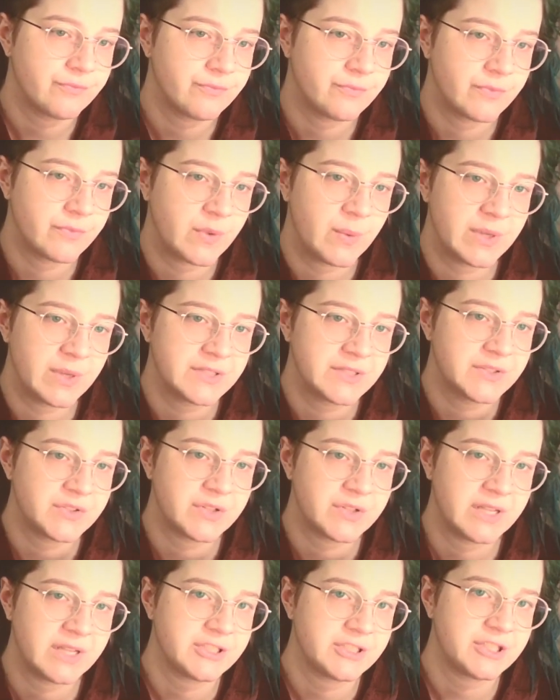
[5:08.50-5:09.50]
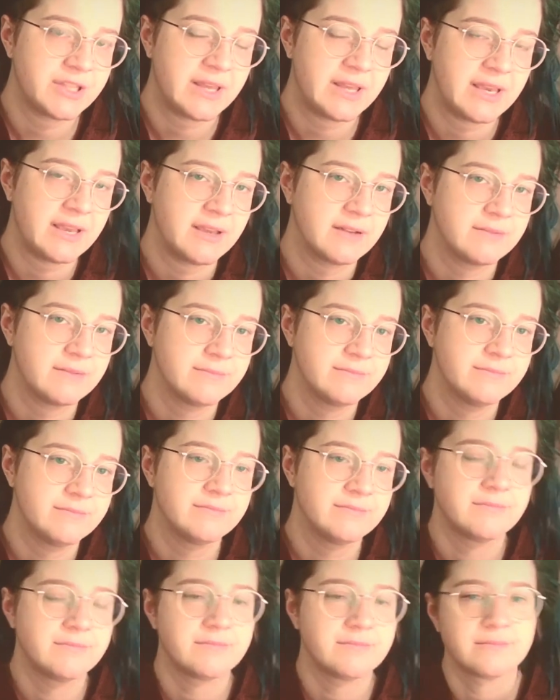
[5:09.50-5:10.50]
what a strange thing
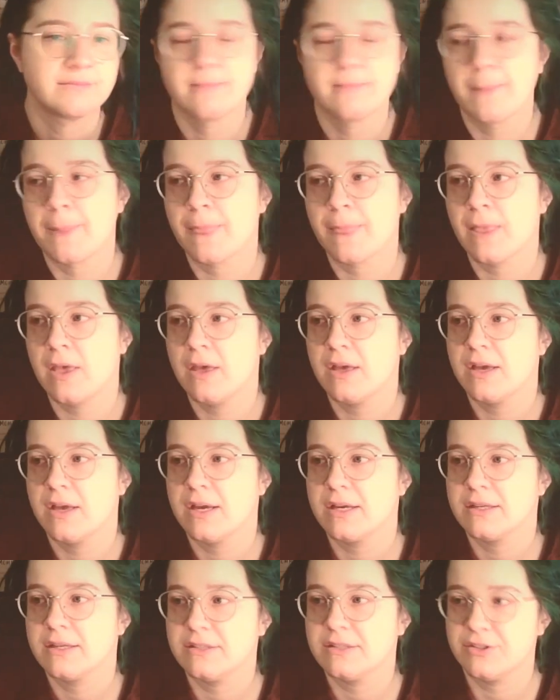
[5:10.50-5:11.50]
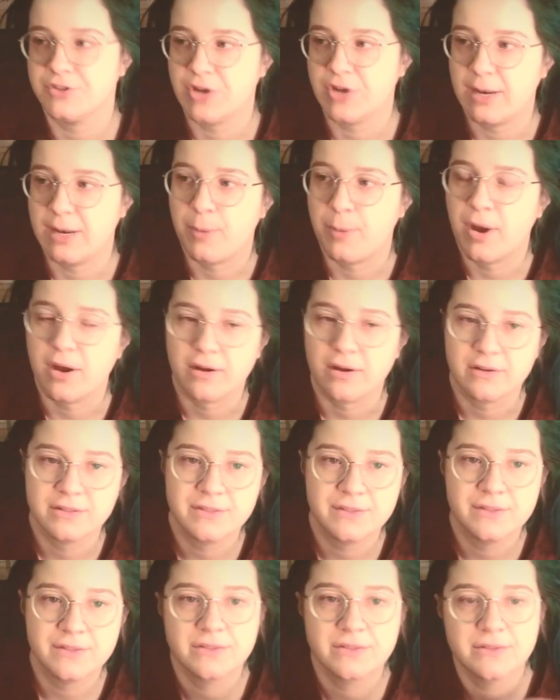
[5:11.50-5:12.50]
to try to
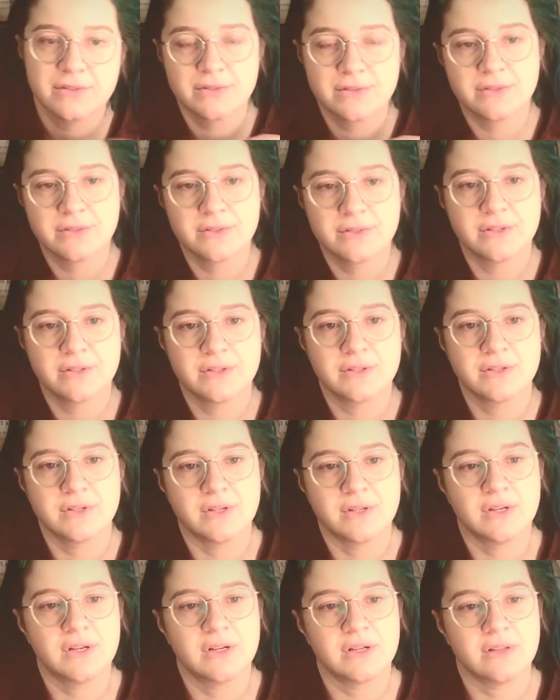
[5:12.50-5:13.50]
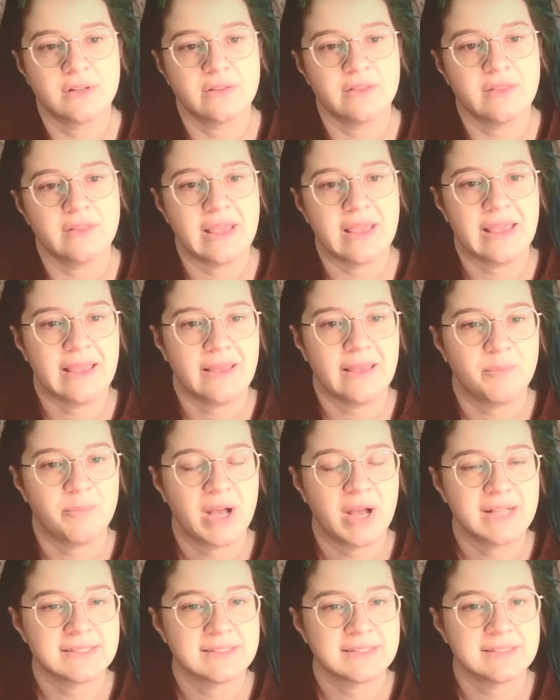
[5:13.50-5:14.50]
parse the
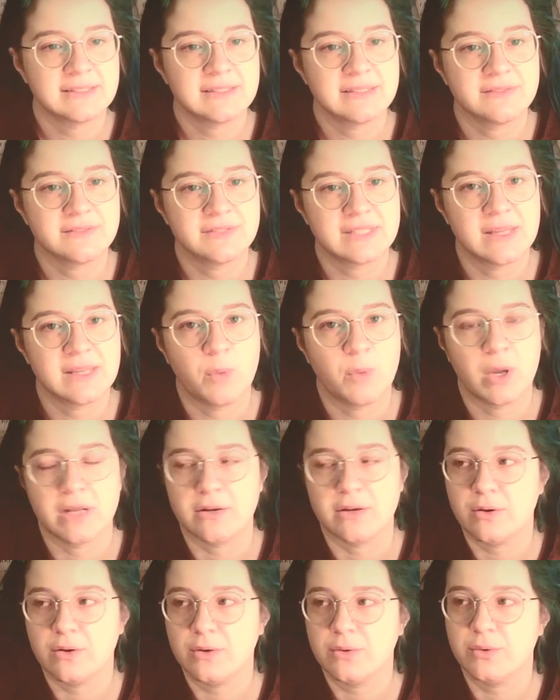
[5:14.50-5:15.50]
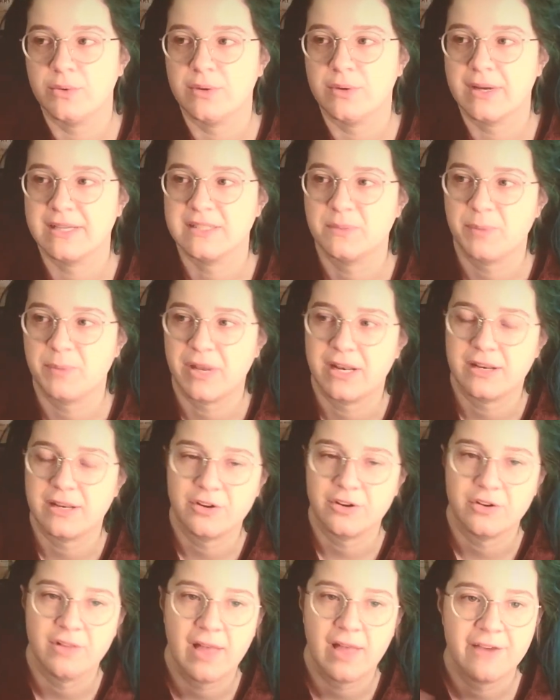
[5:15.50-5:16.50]
presence of someone who has been in
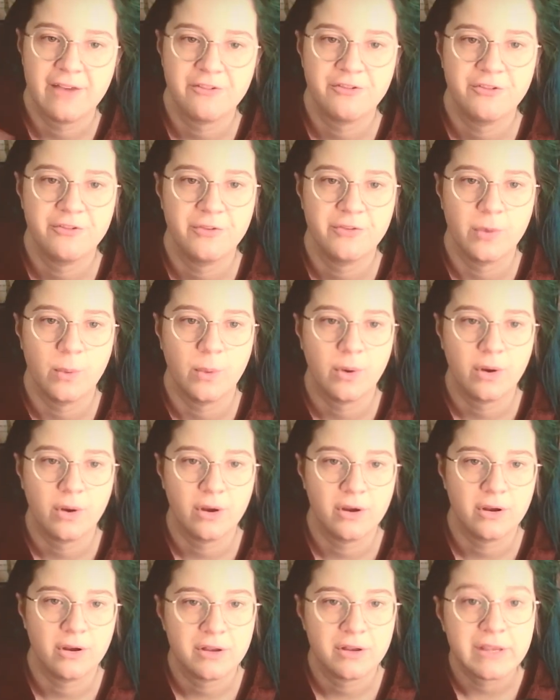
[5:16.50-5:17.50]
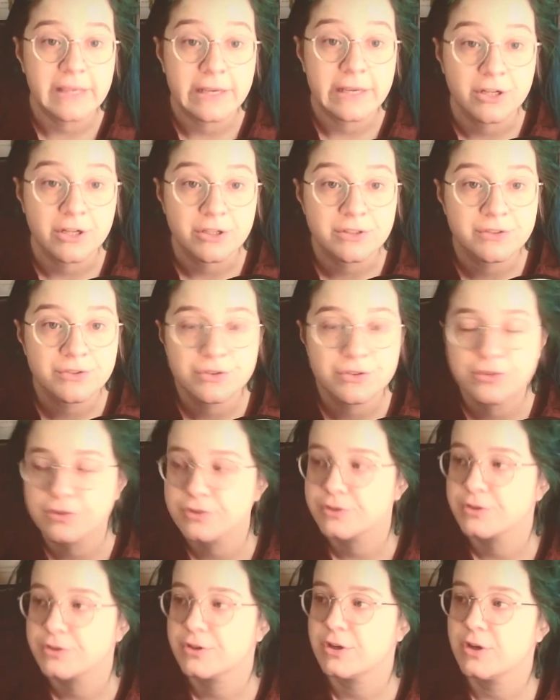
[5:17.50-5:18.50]
your life for years,
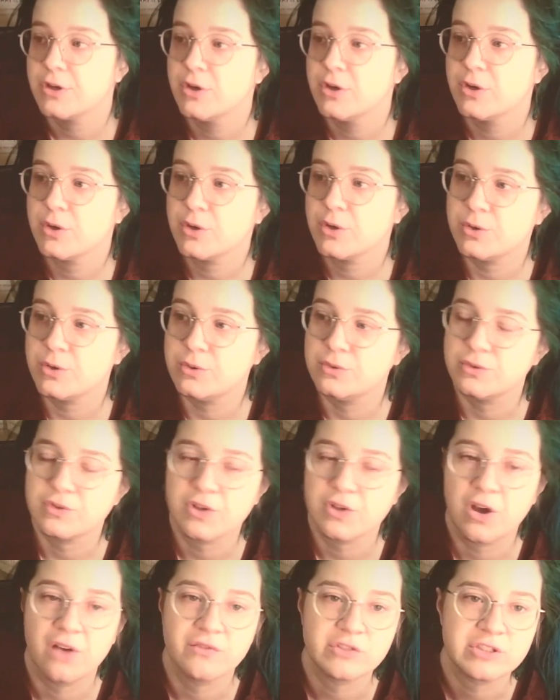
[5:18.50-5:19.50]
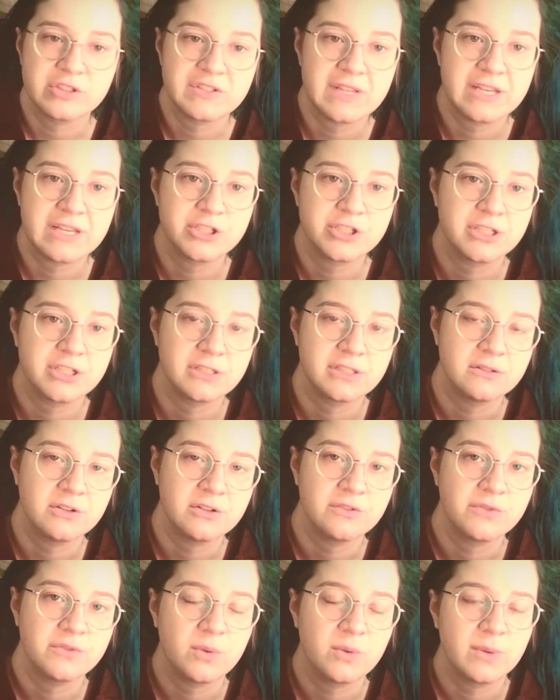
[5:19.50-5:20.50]
whose conversation
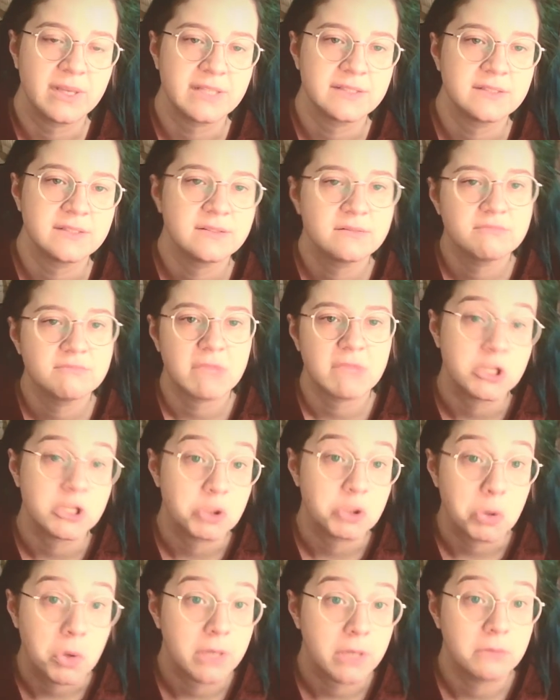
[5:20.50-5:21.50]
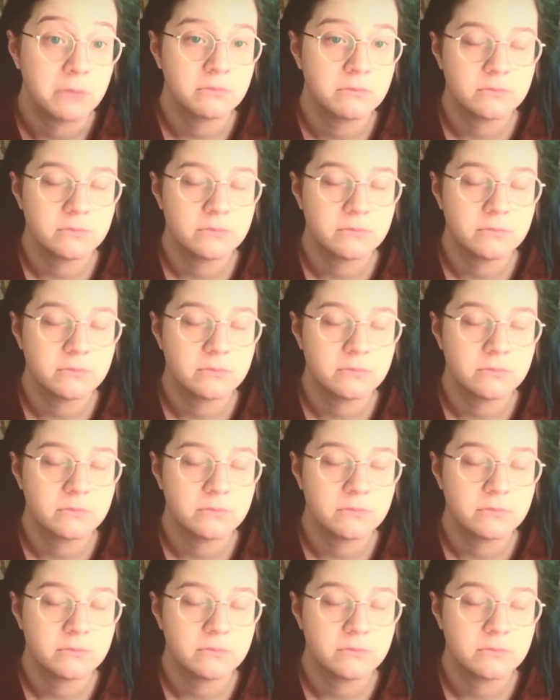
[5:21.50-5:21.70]
you've always enjoyed,